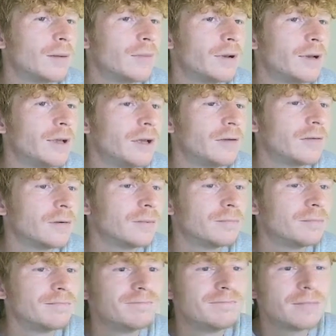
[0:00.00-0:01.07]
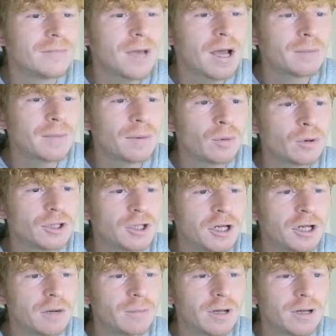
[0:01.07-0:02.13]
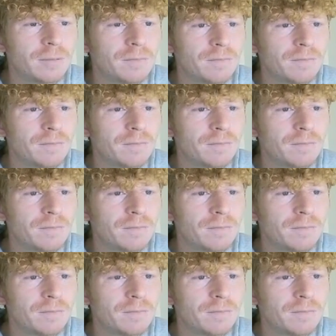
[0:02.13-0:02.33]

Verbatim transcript: I believe. Might be pushing it a bit.